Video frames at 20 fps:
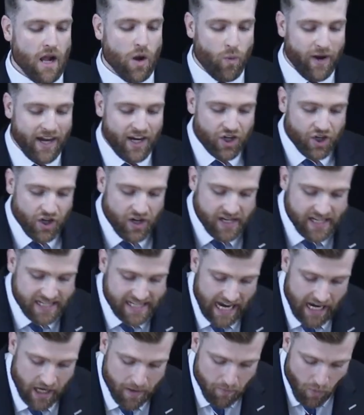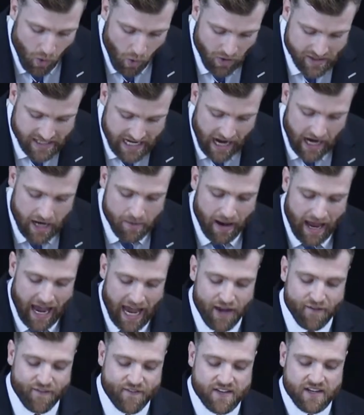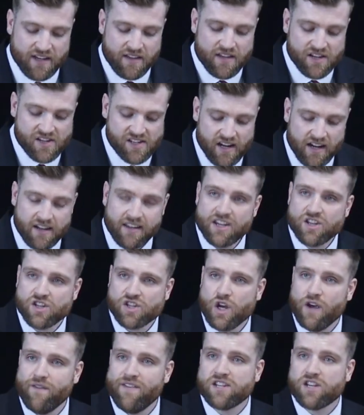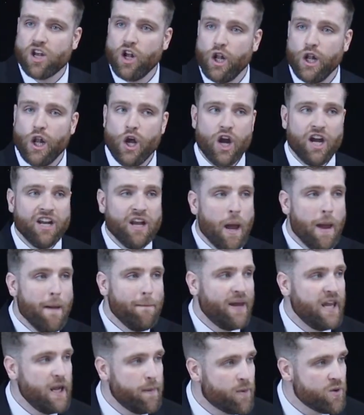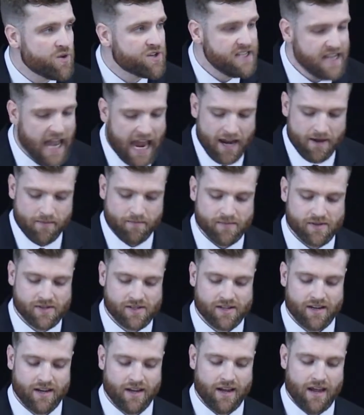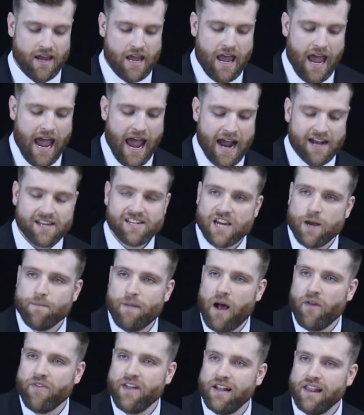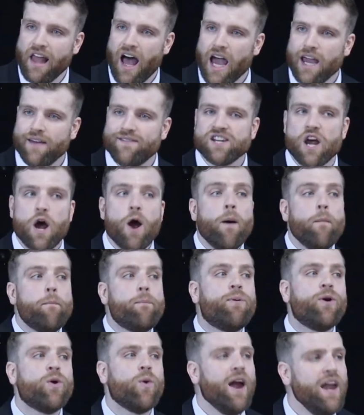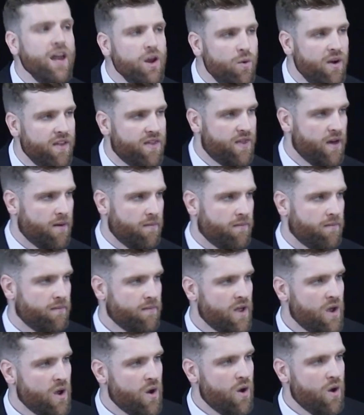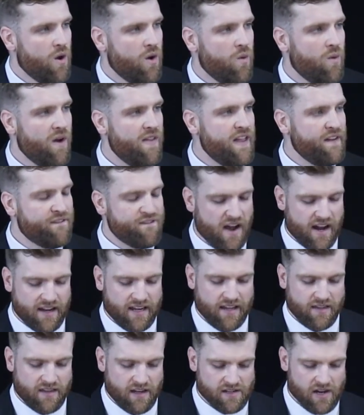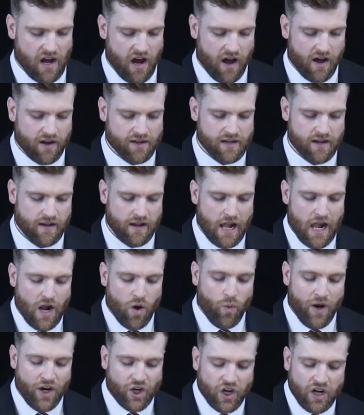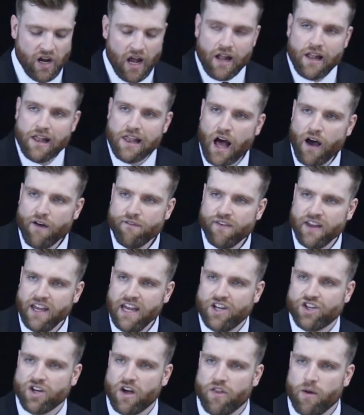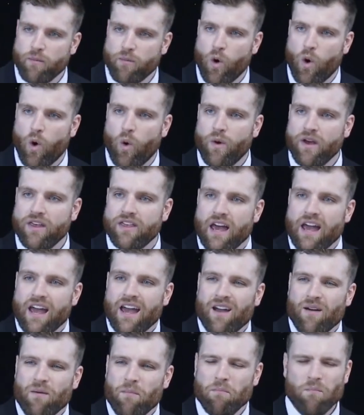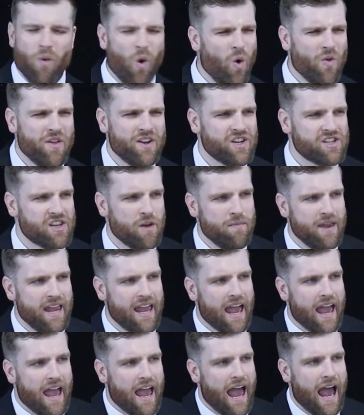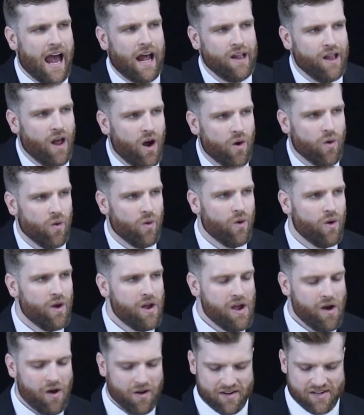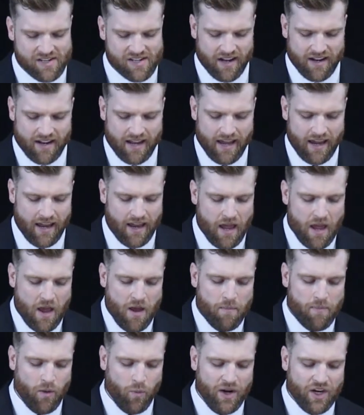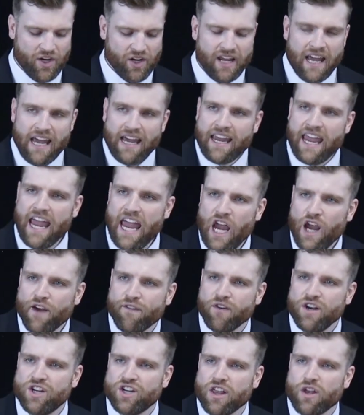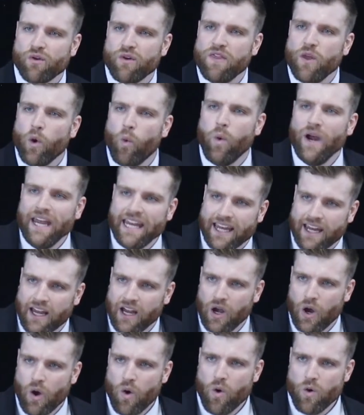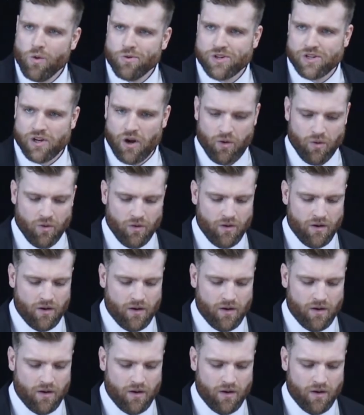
We should take more time after the Sunday service to learn people's names, ask about their lives, pray with them when they're finding things hard. We should love each other more with more than just a mere hello on a Sunday, but we should care for each other in the week also.